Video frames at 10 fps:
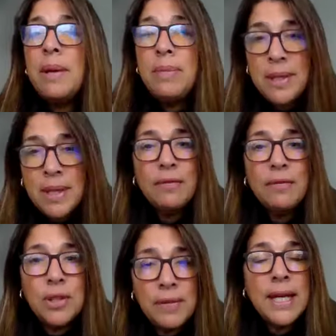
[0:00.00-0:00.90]
Maybe not if
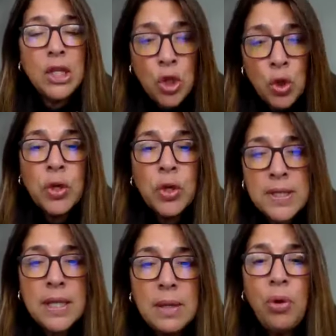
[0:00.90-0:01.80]
you're living in New York
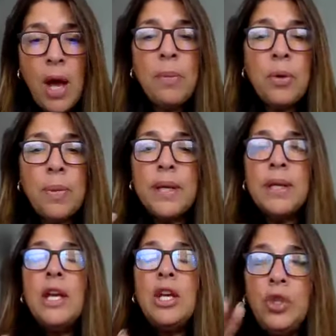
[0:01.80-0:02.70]
City proper, but
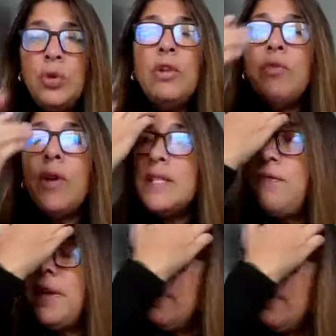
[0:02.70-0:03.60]
you can raise a
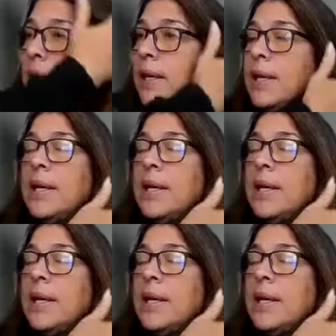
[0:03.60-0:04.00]
family